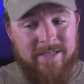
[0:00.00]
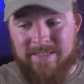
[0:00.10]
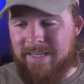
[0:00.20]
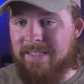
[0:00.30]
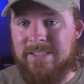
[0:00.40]
need
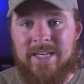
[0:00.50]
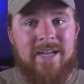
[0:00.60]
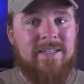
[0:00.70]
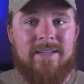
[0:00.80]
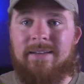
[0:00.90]
to
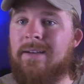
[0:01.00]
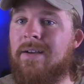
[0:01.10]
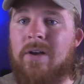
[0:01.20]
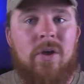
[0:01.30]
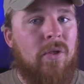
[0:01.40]
inject
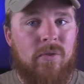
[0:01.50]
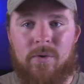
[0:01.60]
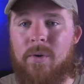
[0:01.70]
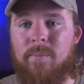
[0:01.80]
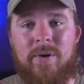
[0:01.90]
their
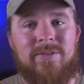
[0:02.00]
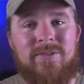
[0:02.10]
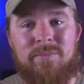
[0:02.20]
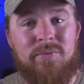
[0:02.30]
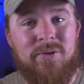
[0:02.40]
own personal
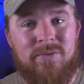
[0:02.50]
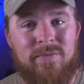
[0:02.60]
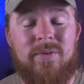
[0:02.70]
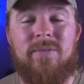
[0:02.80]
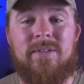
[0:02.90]
political
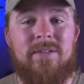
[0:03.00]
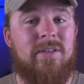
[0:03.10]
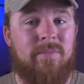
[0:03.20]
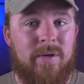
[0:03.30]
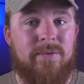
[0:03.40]
views into the
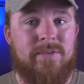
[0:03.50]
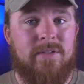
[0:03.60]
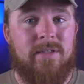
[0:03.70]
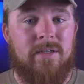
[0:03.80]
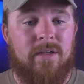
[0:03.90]
post.
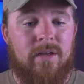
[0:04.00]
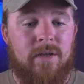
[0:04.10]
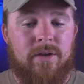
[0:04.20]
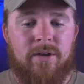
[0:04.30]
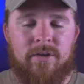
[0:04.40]

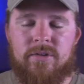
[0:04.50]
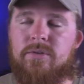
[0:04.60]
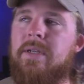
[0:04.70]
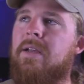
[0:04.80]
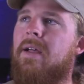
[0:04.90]

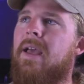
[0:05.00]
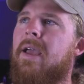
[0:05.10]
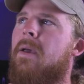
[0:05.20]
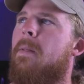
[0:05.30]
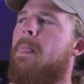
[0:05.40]
Treat it like,
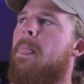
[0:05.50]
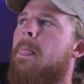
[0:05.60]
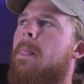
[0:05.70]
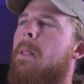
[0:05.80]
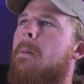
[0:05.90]

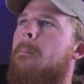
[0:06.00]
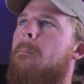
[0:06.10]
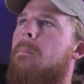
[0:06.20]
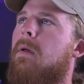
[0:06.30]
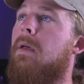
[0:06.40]

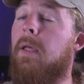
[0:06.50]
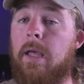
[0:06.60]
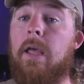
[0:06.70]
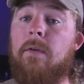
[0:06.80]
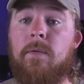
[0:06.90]

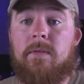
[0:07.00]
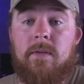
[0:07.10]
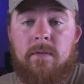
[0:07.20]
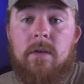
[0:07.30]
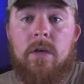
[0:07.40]
if it's the
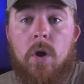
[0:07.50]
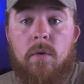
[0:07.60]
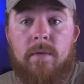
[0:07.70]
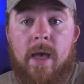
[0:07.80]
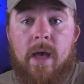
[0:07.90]
CEO of
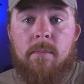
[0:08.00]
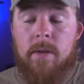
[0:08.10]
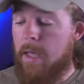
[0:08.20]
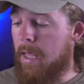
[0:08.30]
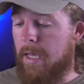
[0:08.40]
Gab,
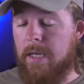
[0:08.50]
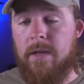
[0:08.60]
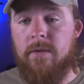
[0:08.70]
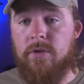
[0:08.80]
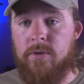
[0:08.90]
he needs
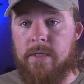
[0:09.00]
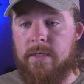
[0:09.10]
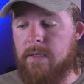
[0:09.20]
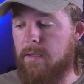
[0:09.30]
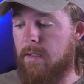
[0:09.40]
to treat